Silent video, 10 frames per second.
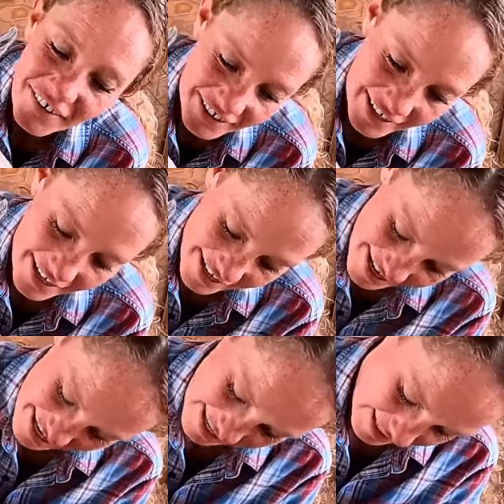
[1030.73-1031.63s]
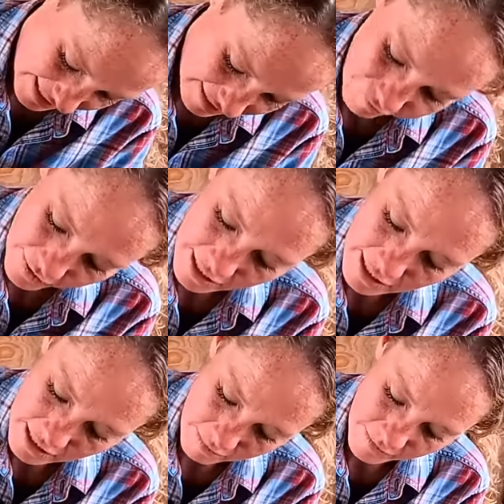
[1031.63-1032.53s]
Okay, let's see if we
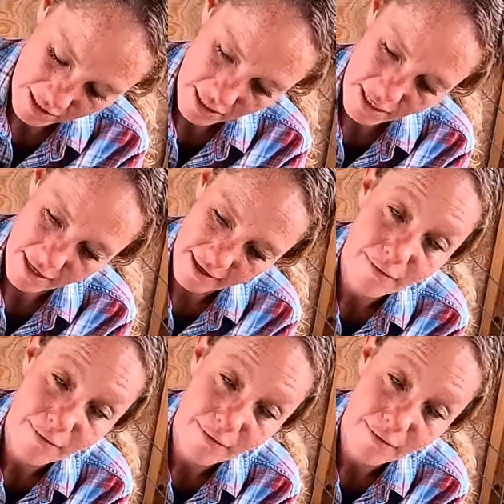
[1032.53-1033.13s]
can get him to eat.